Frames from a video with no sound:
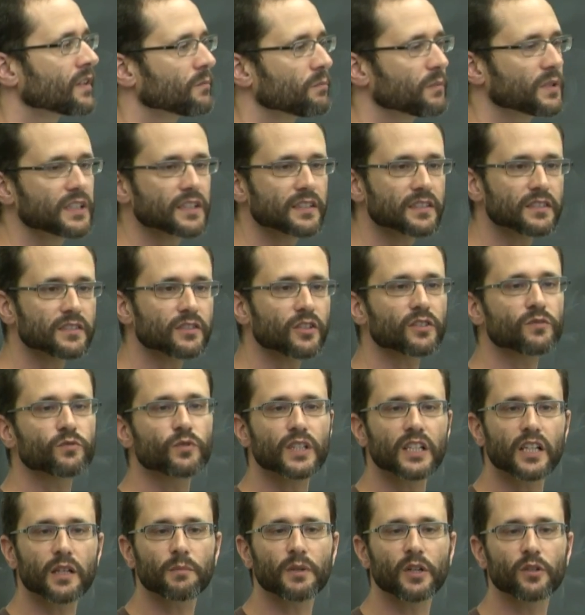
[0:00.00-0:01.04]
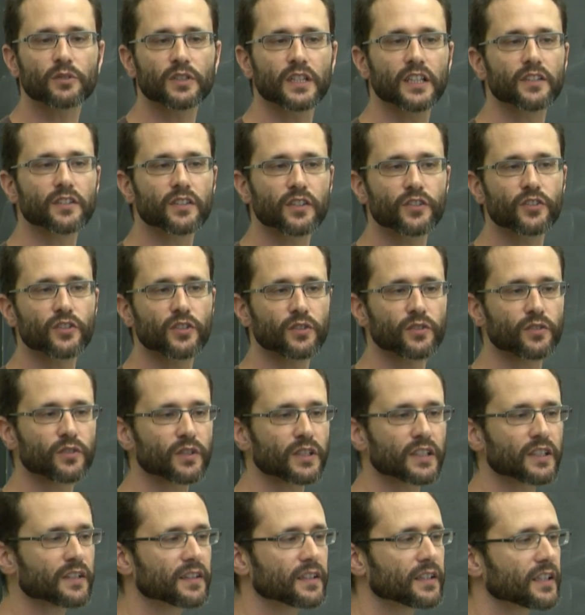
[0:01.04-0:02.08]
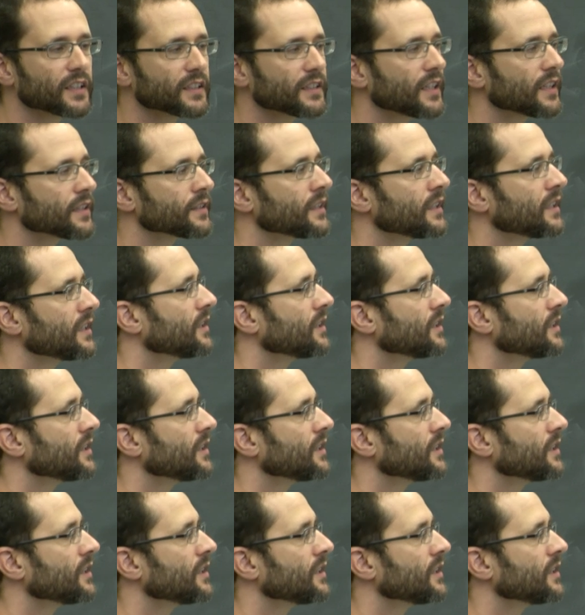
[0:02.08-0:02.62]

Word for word: But this is not really about integers or anything like that.